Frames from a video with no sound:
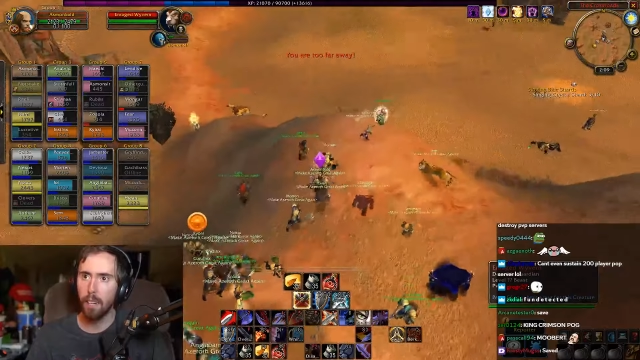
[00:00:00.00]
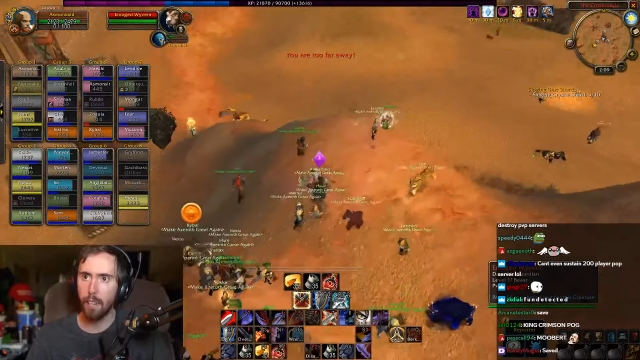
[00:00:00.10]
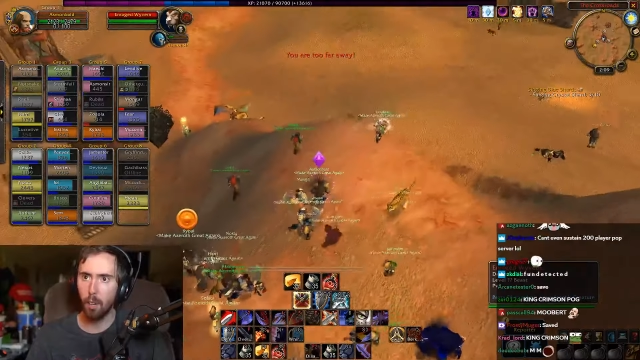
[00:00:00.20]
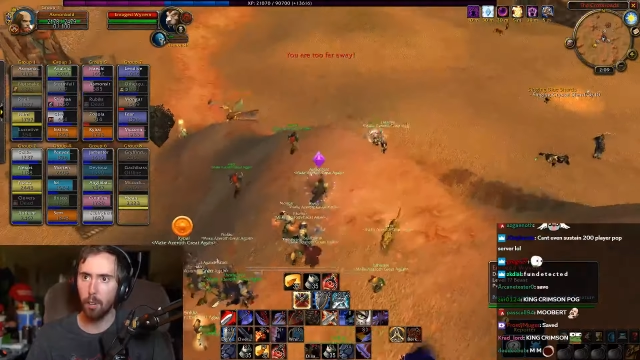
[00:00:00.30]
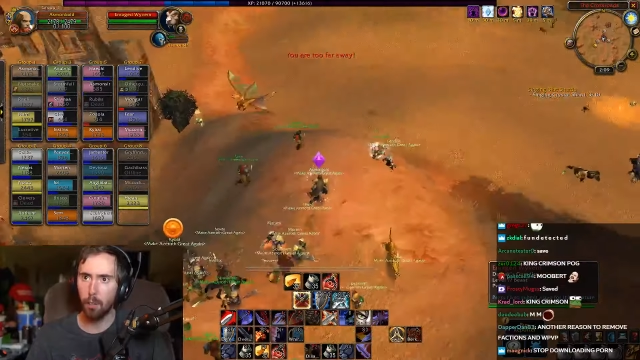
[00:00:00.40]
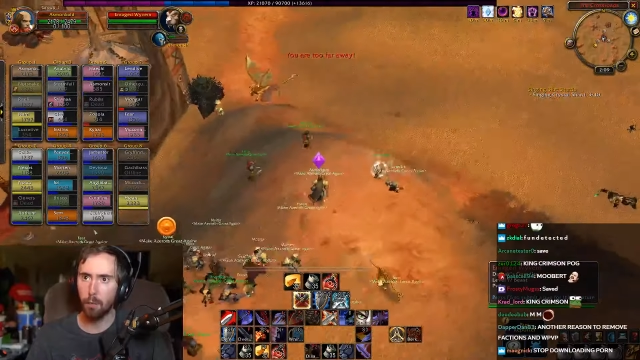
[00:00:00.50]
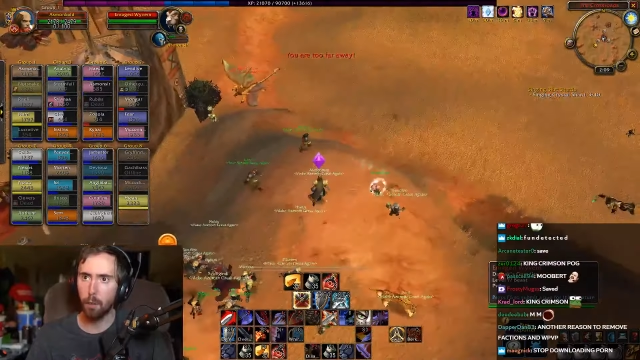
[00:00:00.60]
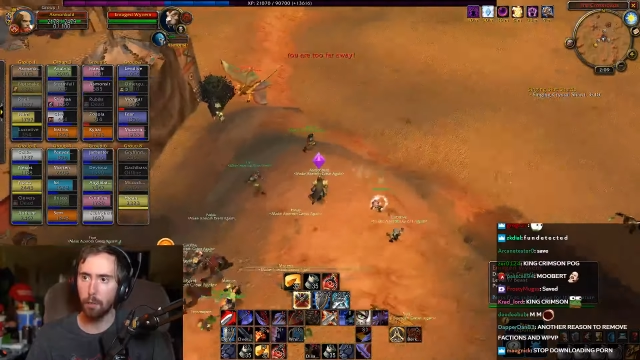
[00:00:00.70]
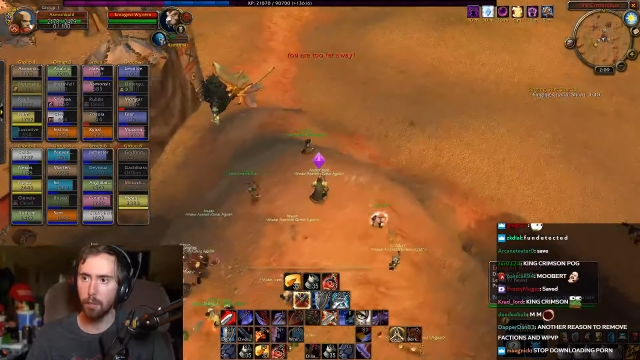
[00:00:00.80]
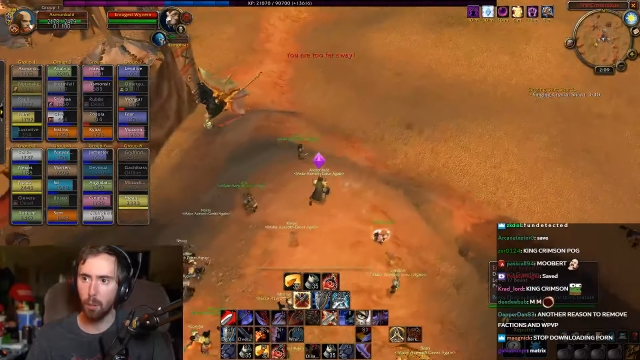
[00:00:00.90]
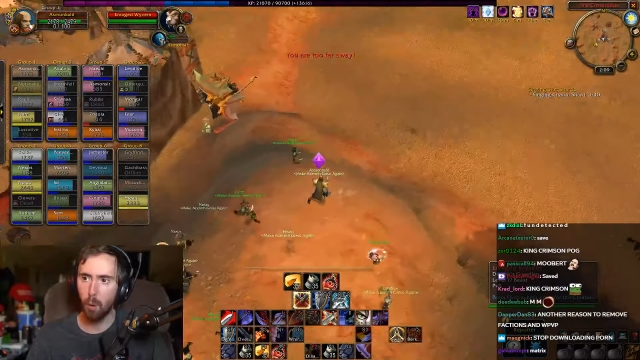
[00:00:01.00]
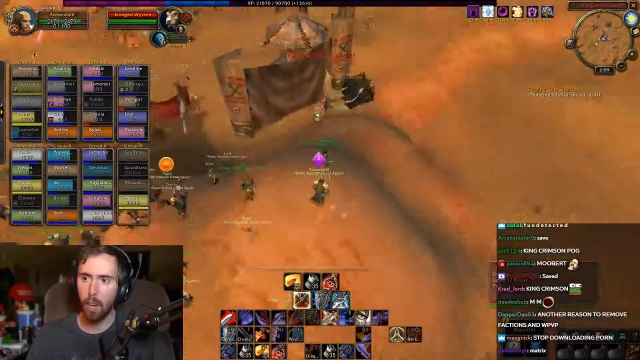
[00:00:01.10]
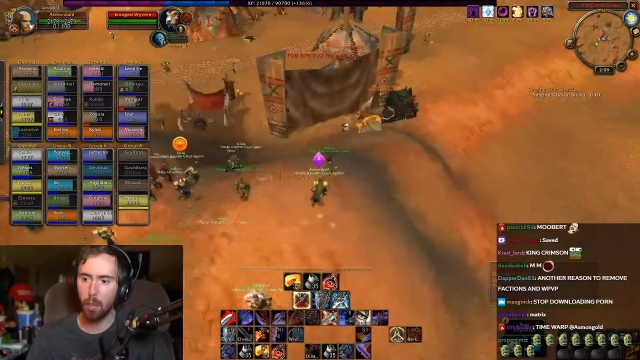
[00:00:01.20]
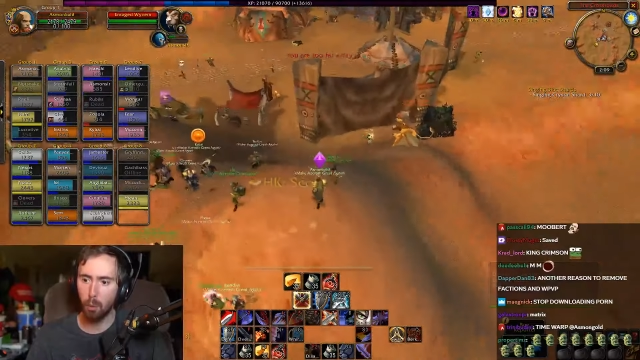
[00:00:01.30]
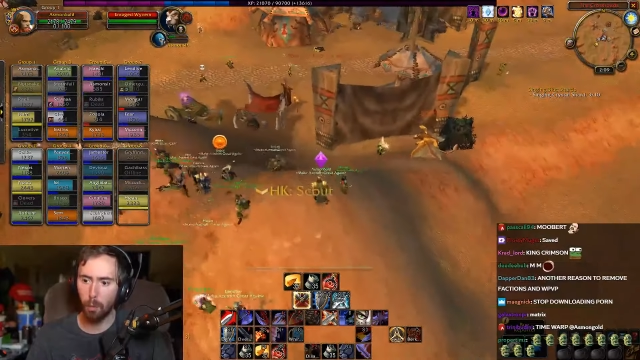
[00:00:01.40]
Kill this first,
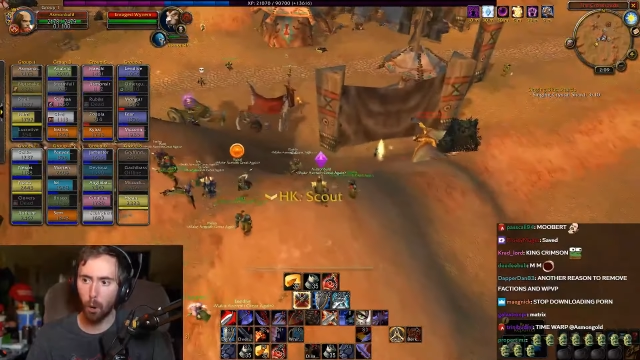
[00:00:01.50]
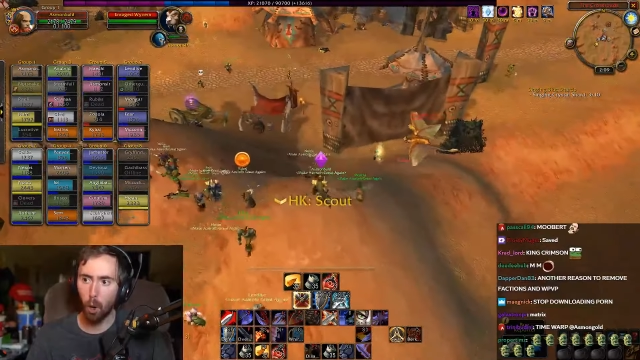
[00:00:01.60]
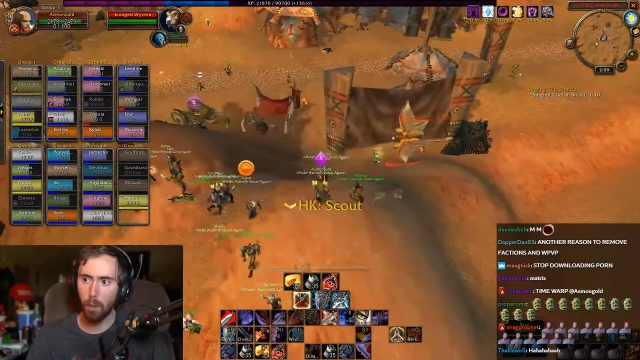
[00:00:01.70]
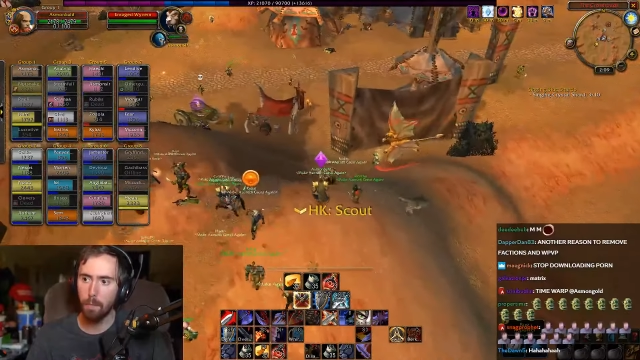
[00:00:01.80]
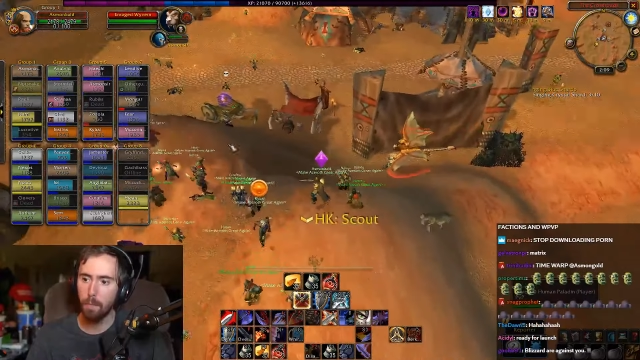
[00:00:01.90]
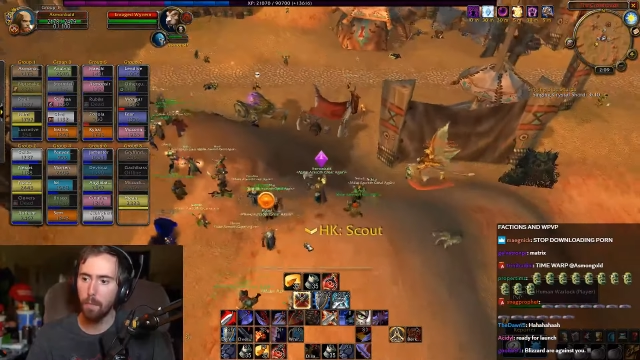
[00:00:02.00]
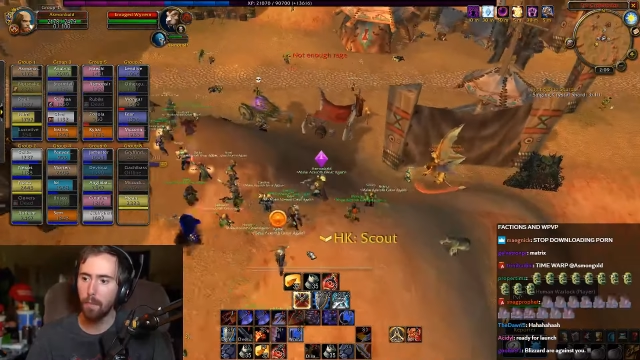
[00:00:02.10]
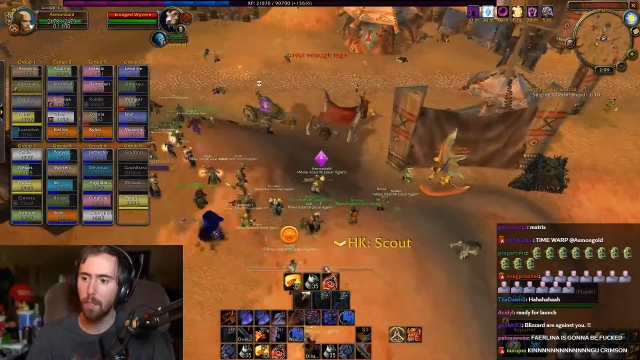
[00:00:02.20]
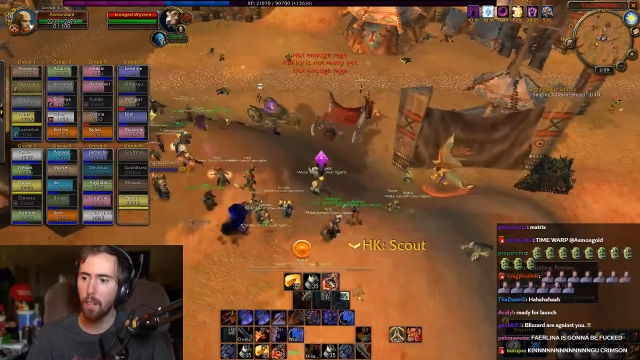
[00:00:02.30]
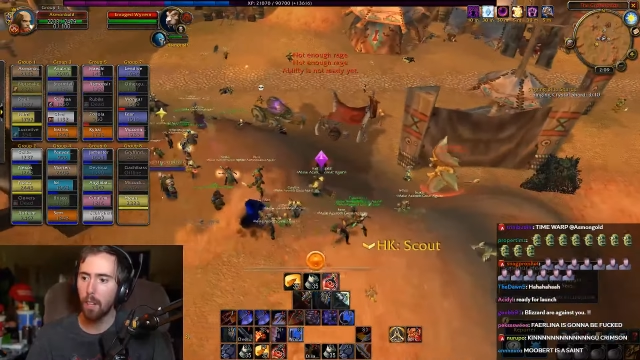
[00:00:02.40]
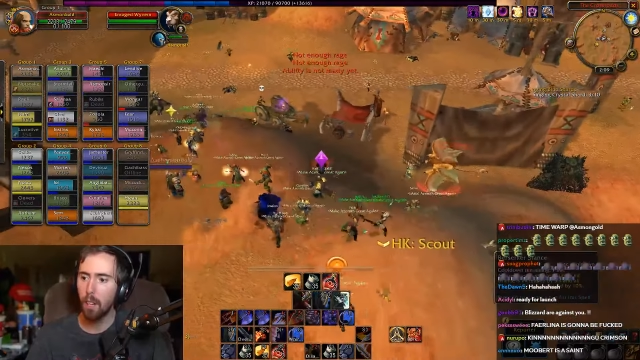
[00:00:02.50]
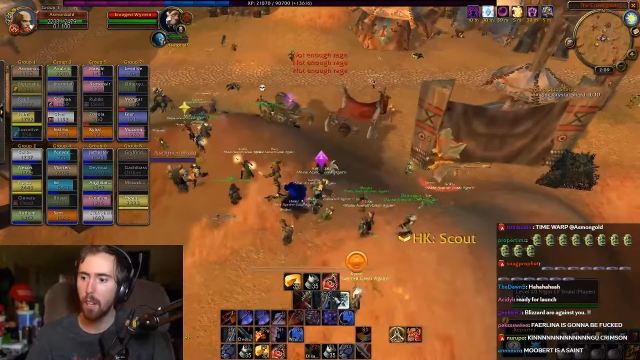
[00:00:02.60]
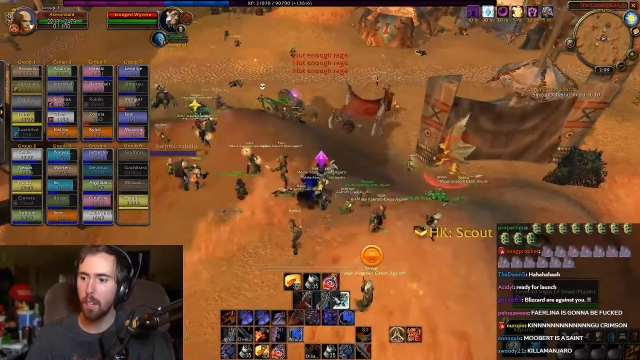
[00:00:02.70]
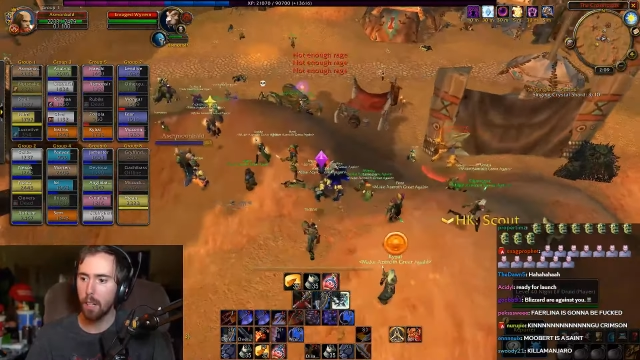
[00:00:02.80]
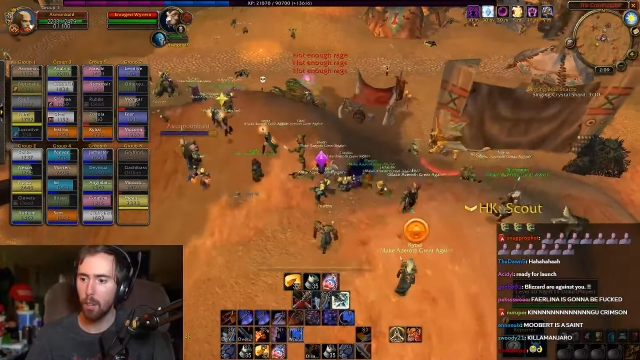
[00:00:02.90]
Enrage will burn.
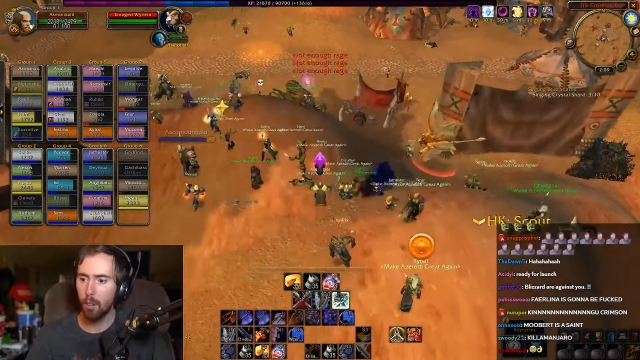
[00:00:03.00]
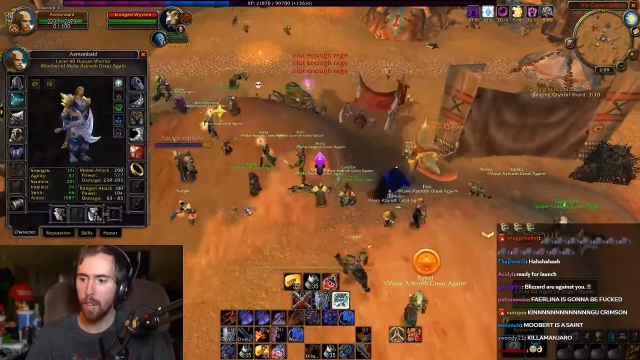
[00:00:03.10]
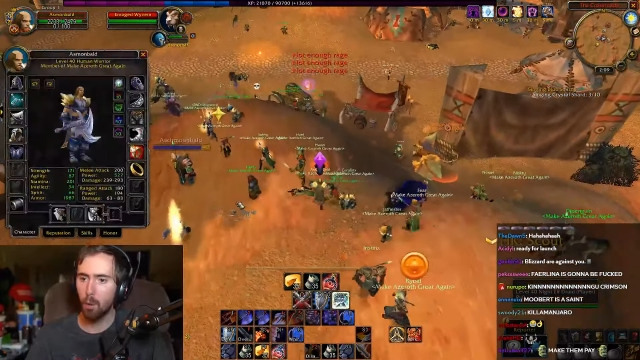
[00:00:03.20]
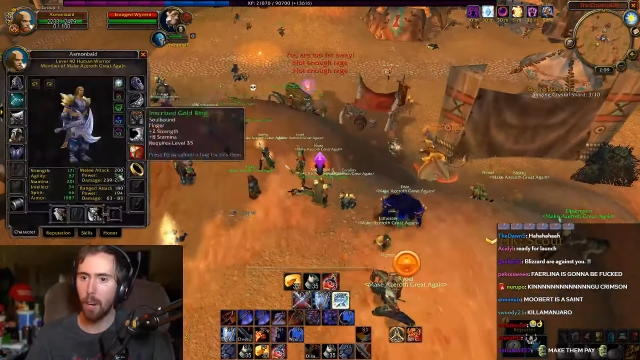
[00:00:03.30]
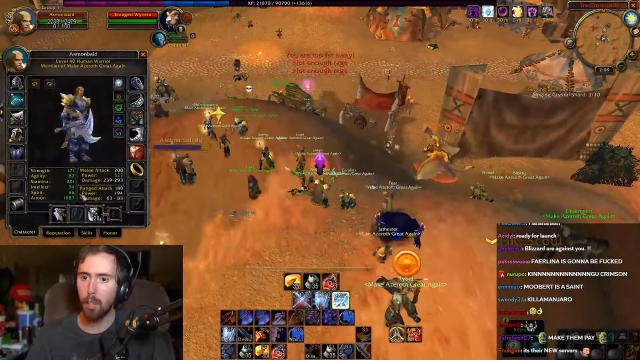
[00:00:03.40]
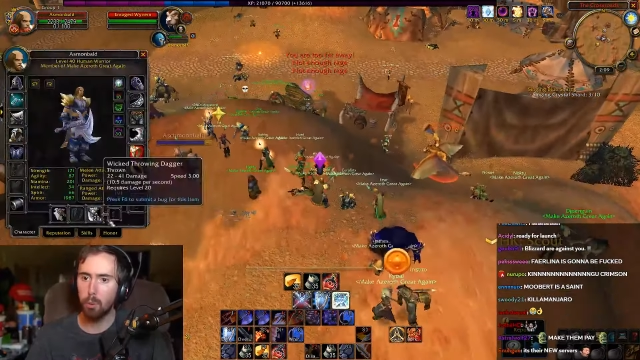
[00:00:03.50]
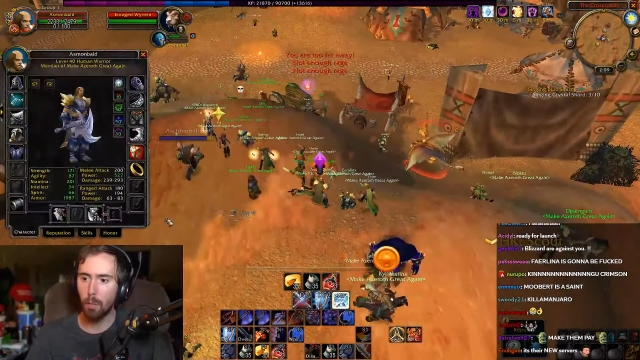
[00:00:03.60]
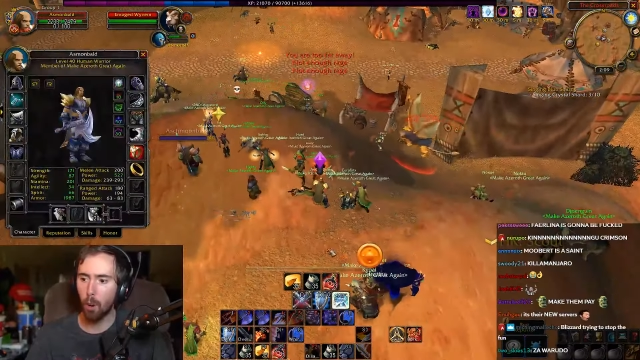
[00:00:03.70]
Kill the Enrage will